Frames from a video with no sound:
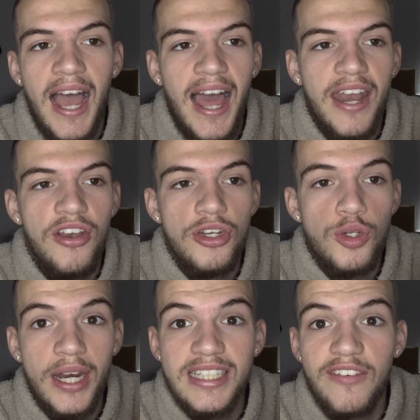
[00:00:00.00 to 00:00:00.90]
And
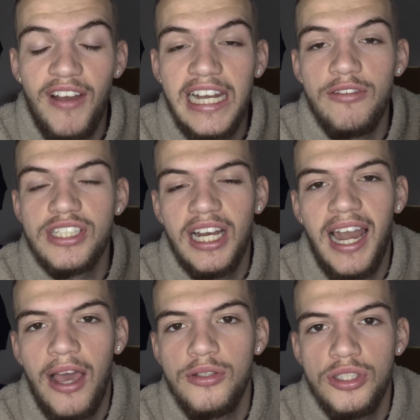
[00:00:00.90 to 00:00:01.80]
training to failure is going to
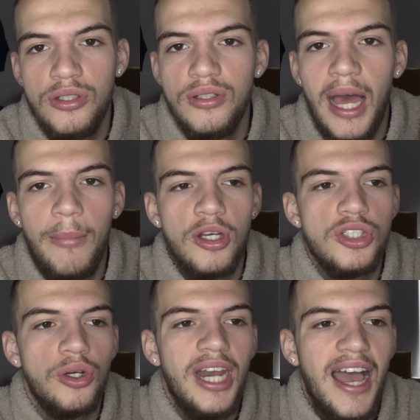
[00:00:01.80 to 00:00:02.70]
allow you to do that, because
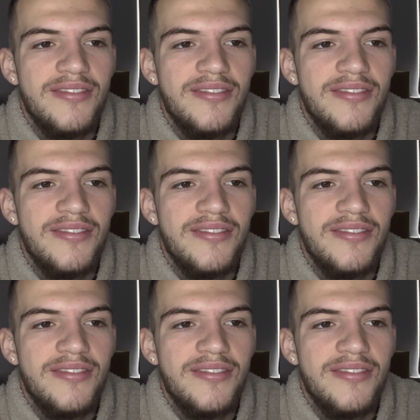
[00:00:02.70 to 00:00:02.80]
you're going to have